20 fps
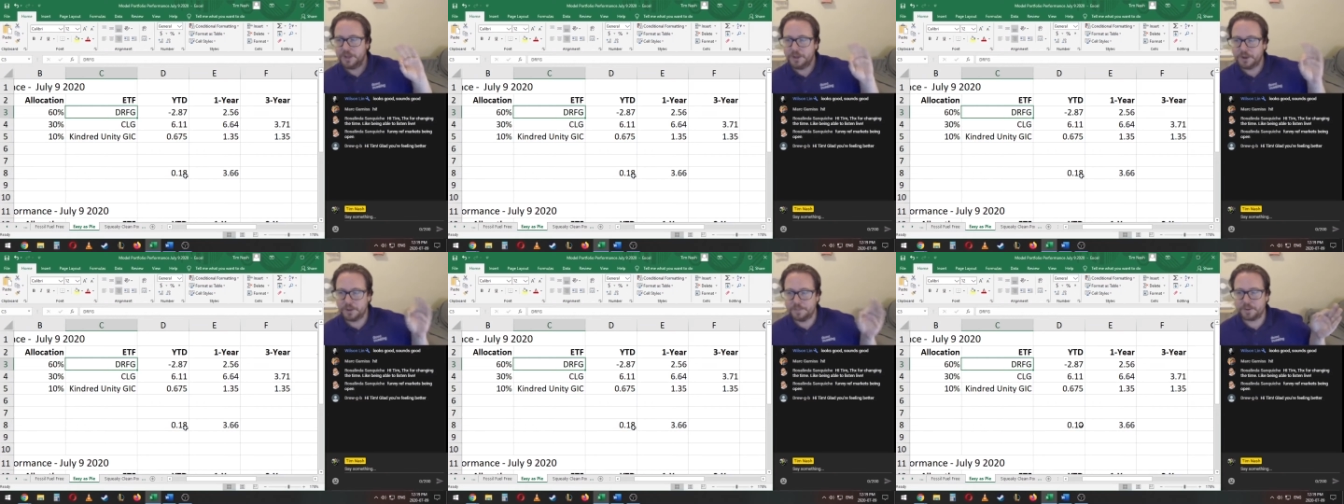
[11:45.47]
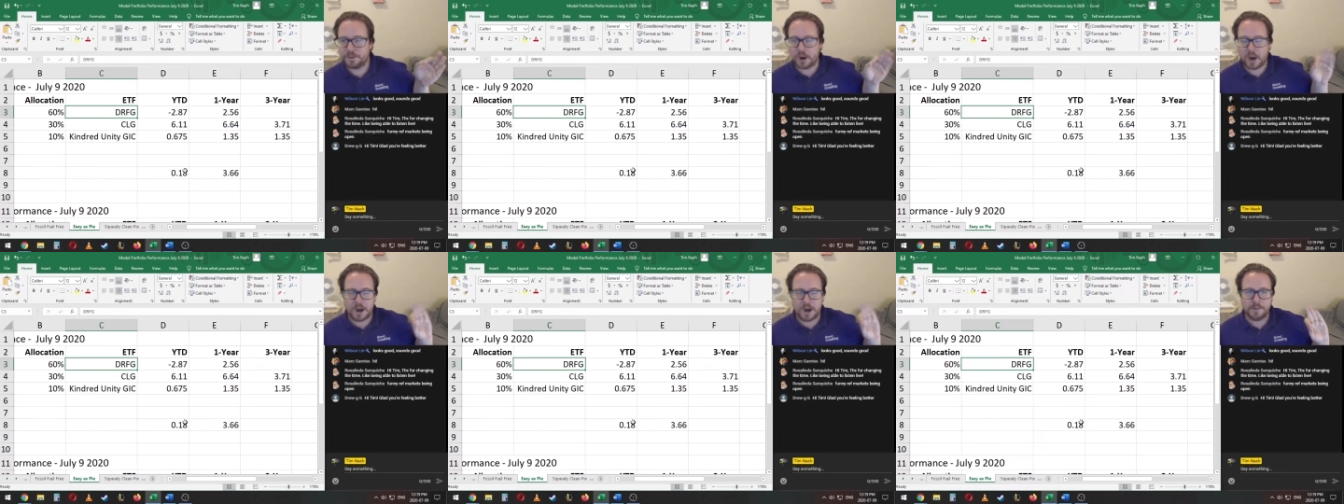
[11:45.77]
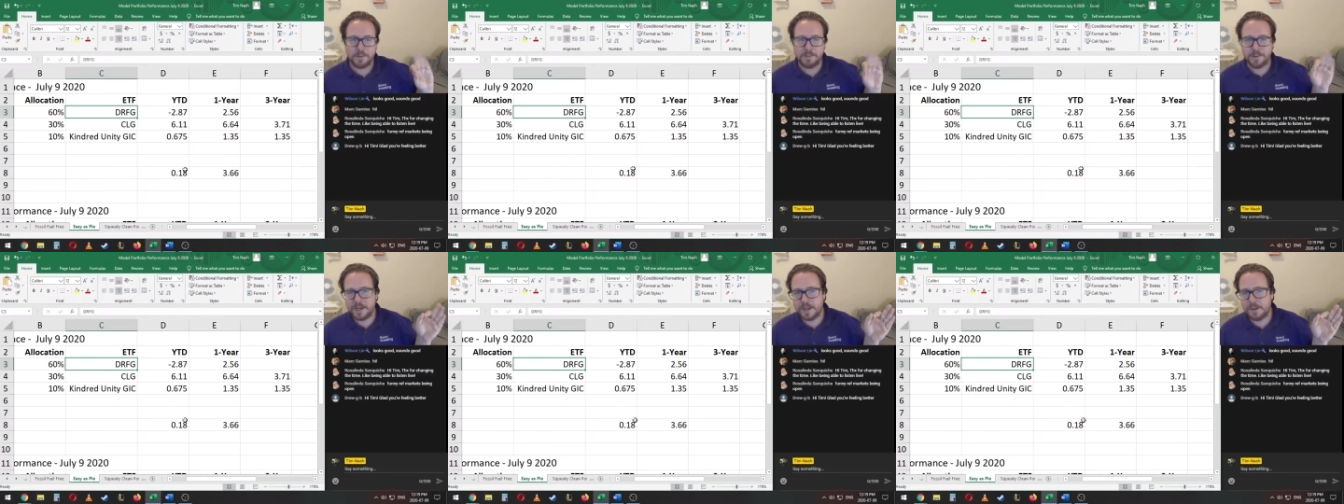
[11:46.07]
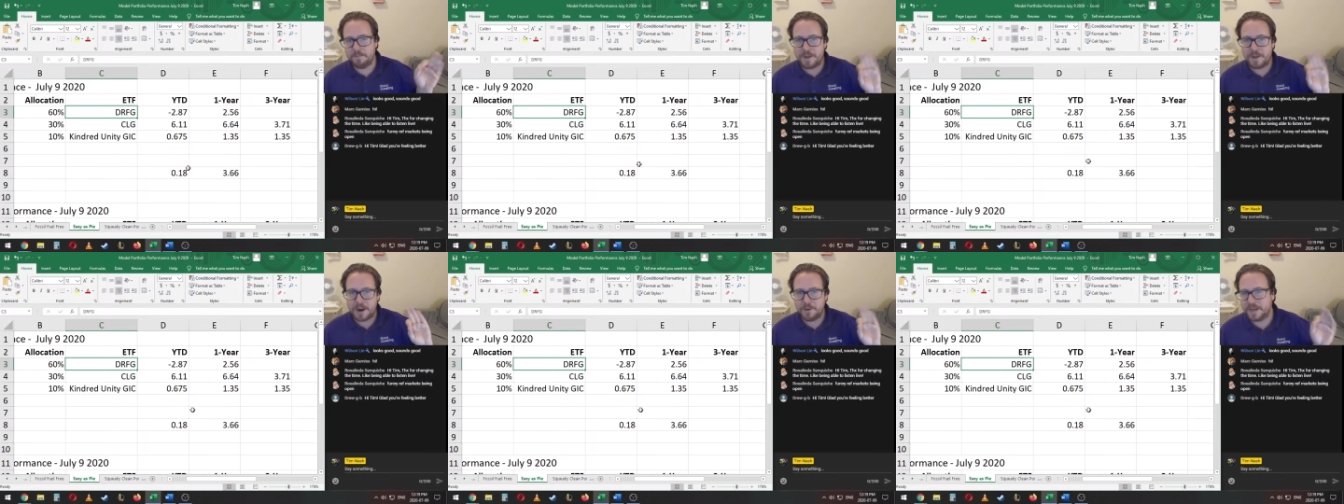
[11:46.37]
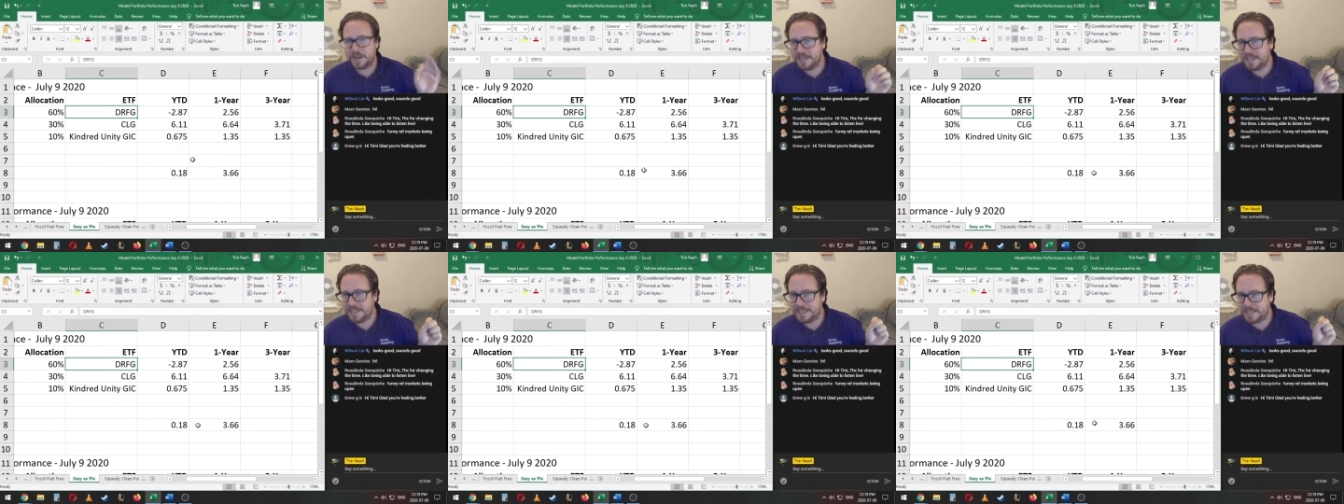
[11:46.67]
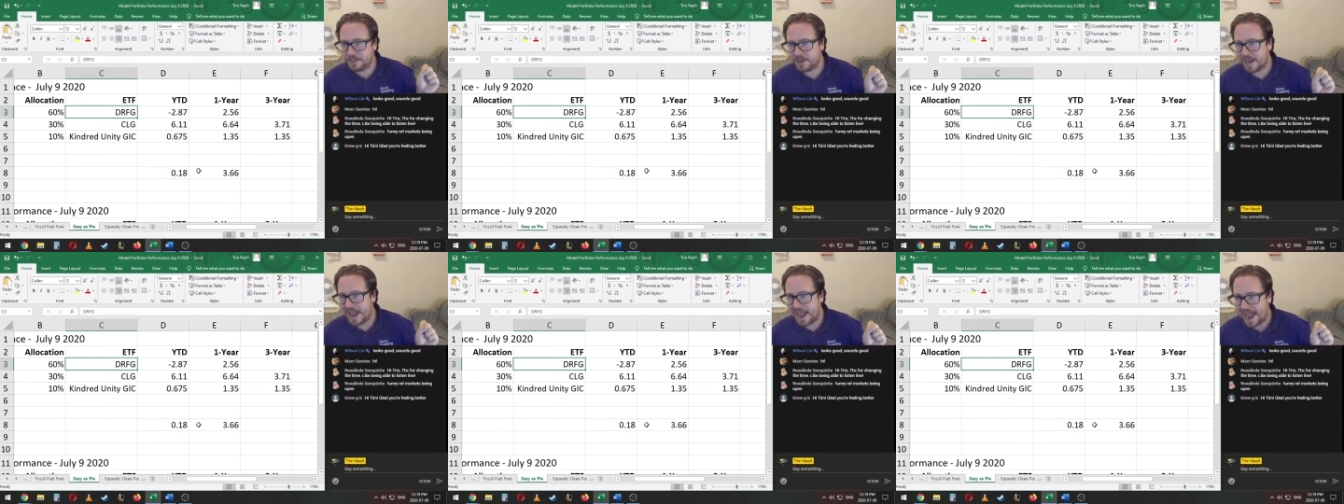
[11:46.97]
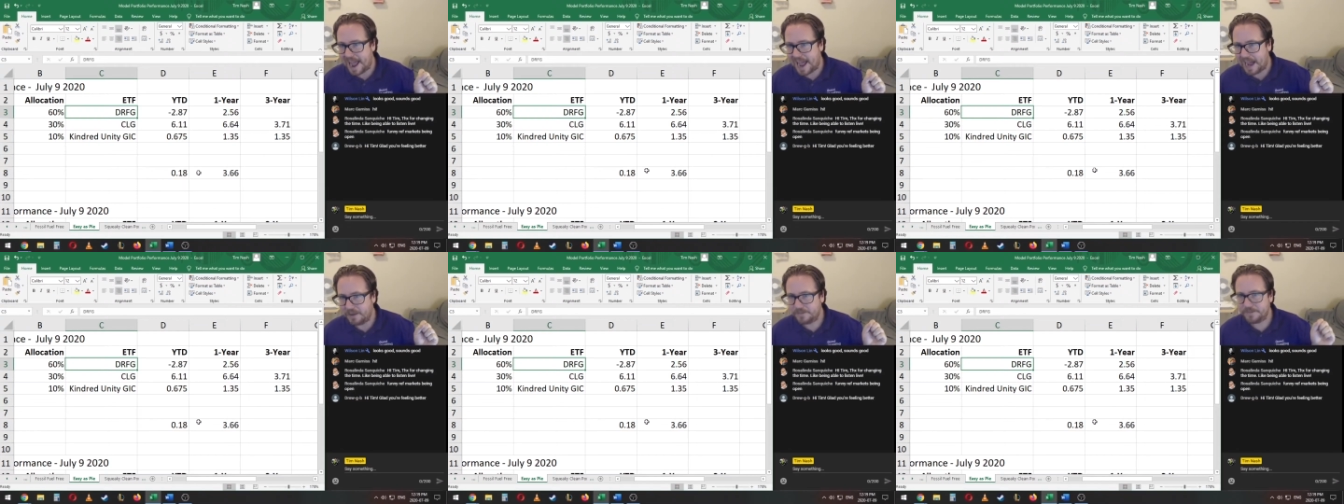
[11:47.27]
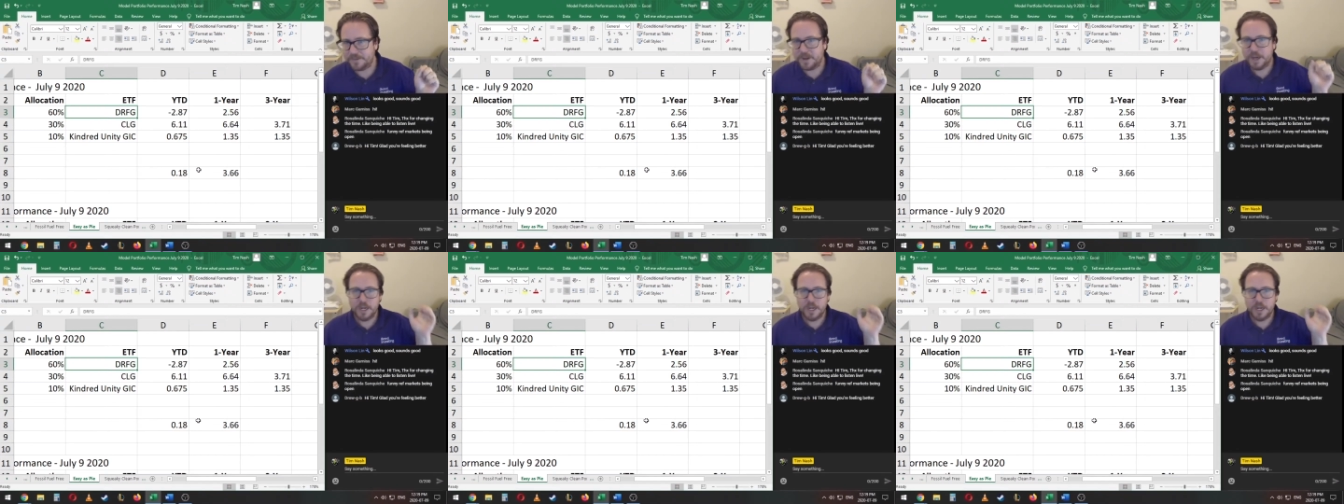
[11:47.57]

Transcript: probably about a year and a half.